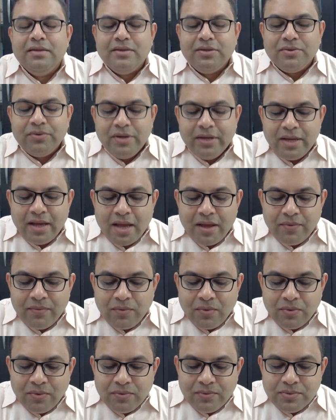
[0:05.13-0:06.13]
Today I
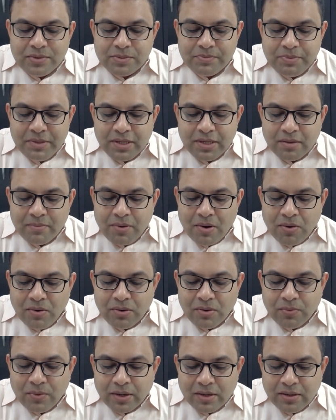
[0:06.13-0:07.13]
want to speak
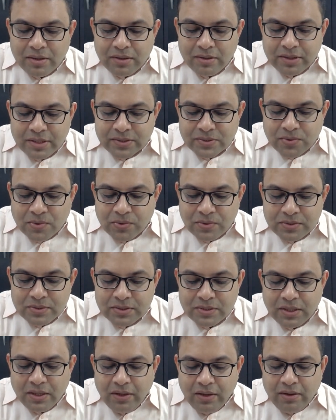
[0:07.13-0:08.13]
about one discourse
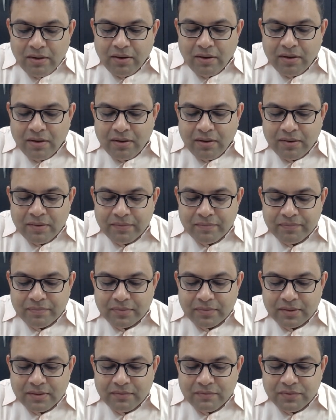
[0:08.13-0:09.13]

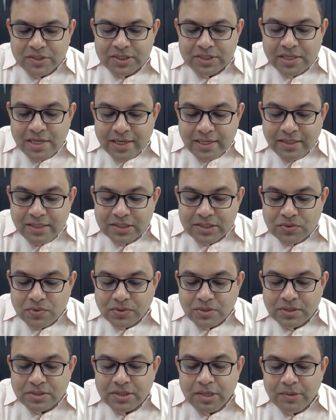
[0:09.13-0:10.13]
which is Link
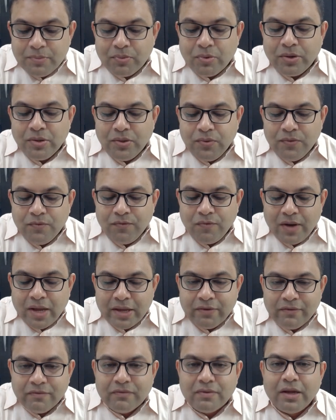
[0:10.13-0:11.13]
Discourses
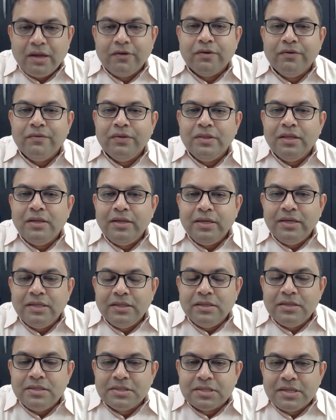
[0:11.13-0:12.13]
3.25. I've given the link in
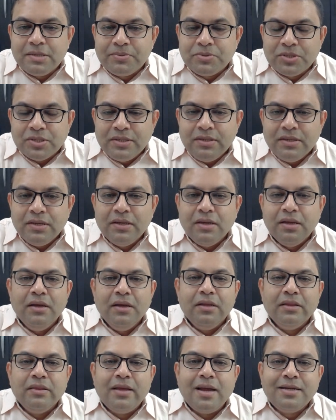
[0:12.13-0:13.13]
the description,
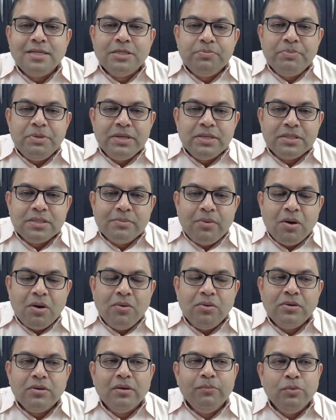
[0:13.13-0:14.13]
that speaks
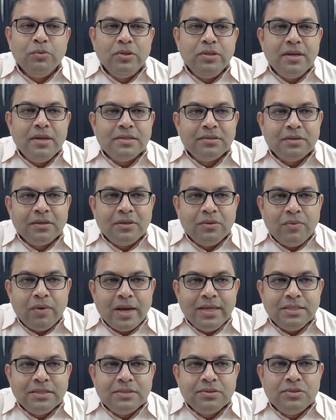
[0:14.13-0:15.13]
about Buddha's
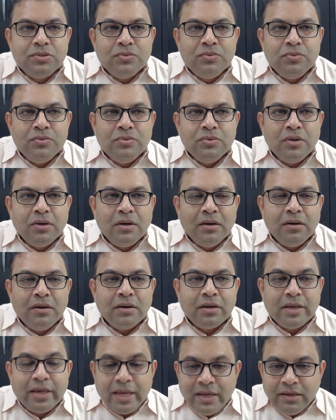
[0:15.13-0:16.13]
advice to a
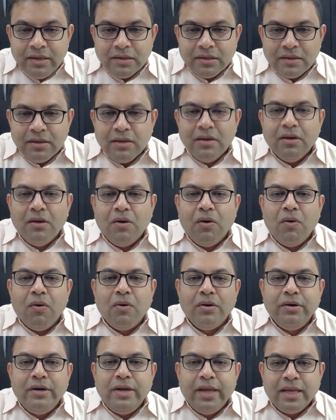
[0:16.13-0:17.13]
king
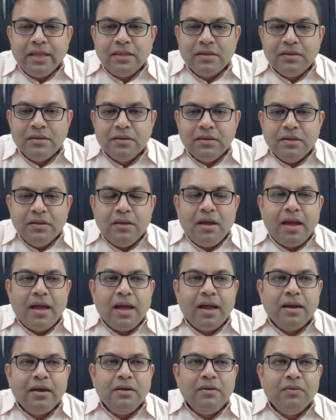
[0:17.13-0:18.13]
on death
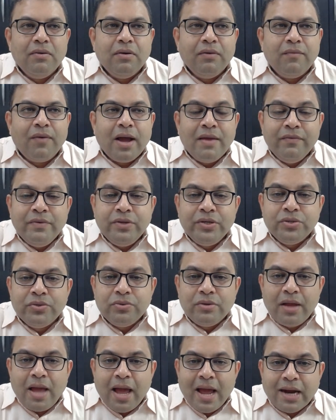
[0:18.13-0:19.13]
and why we
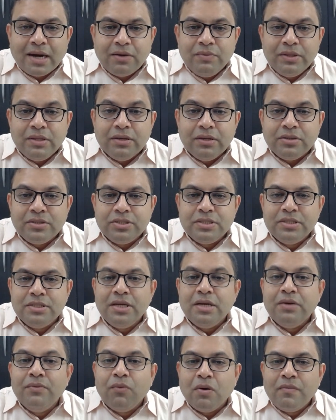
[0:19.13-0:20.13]
should act with urgency
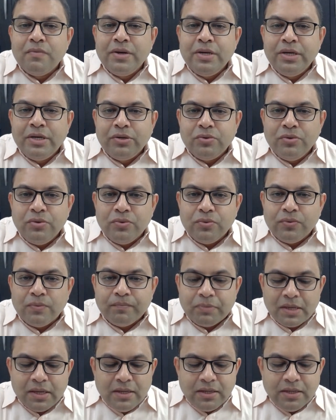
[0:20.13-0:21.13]
and what we need to do.
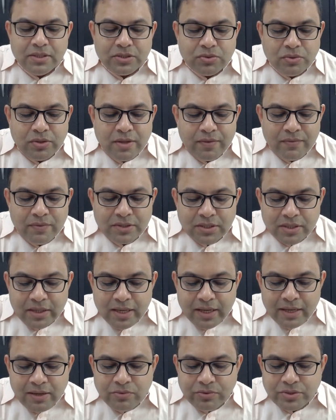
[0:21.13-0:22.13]
So there was a
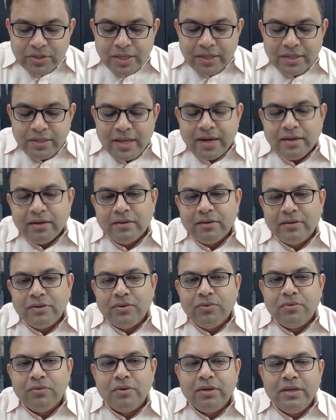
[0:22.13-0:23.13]
king who said that, you
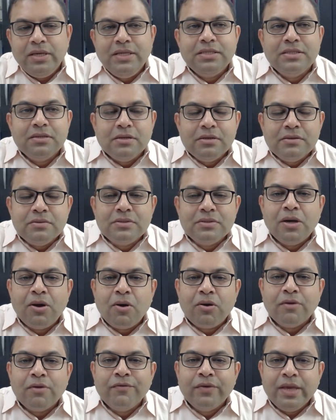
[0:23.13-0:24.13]
know, he serves a
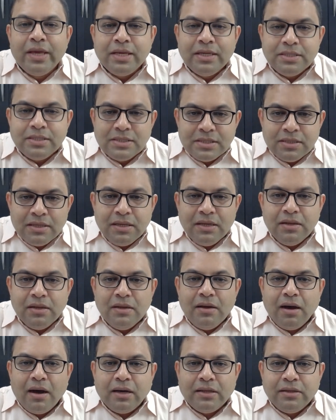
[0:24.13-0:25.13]
lot of kings,
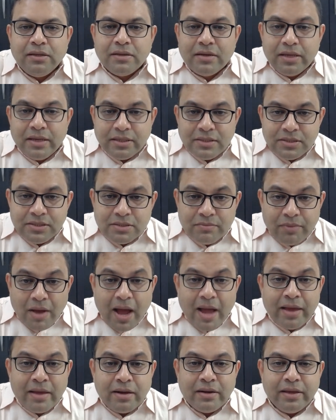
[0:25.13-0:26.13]
other kings,
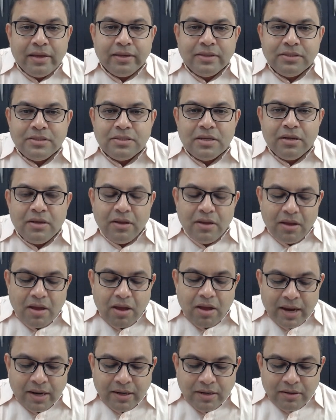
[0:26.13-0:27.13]
higher kings,
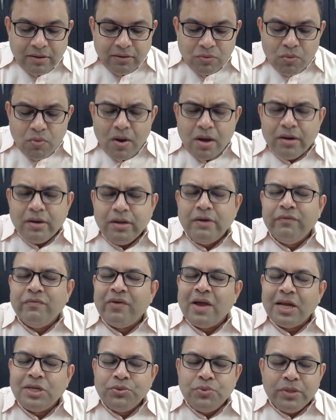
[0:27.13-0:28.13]
and who are
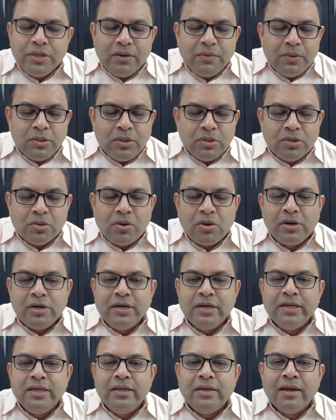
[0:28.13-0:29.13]
infatuated with
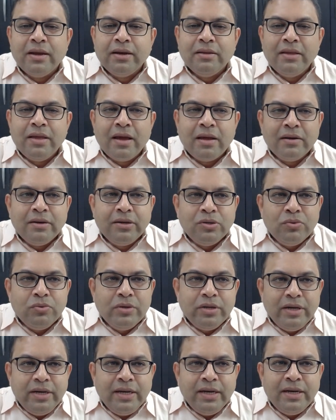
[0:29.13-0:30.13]
authority and they are into
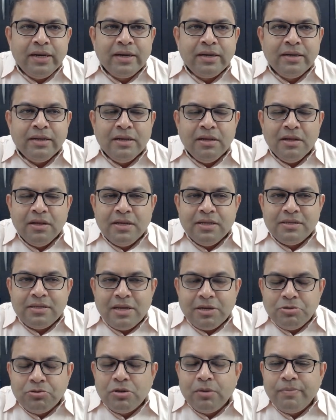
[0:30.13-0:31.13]
greed and
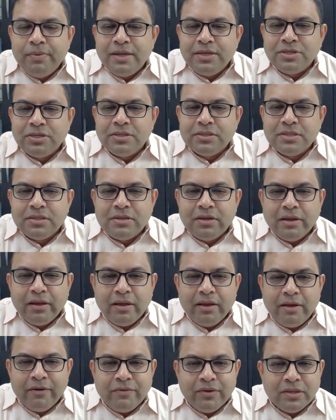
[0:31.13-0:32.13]
sensual pleasures and
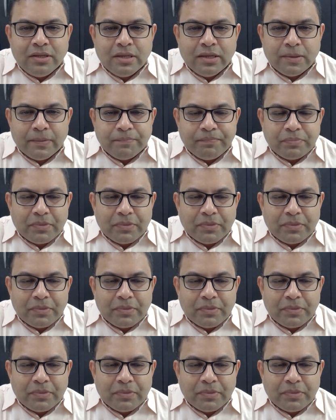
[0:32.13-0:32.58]
everything.